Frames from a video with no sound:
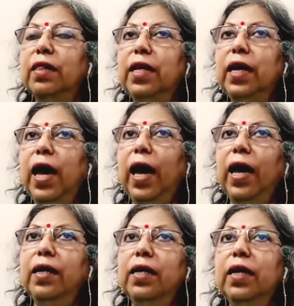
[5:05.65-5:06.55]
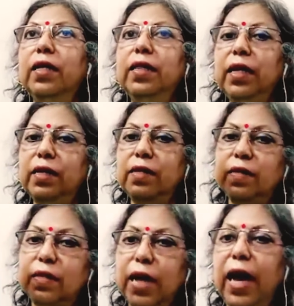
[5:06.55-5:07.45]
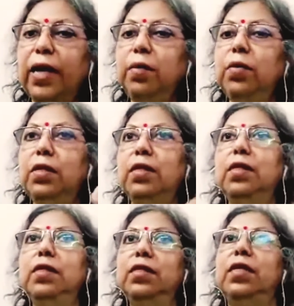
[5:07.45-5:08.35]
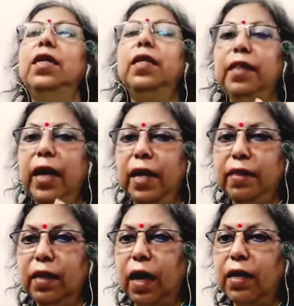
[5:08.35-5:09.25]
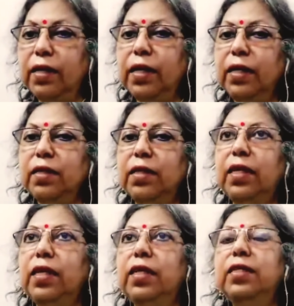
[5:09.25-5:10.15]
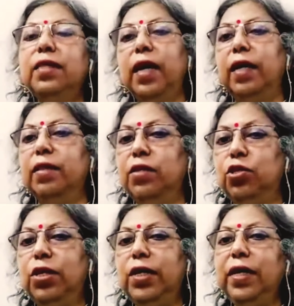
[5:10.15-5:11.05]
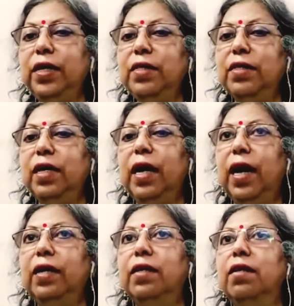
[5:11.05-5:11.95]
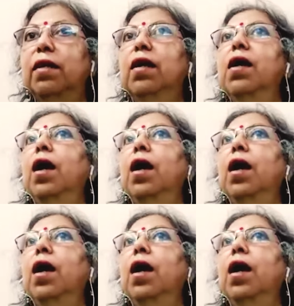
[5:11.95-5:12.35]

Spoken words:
they had these animals, they had the hunting scenes, they had the trees, they had the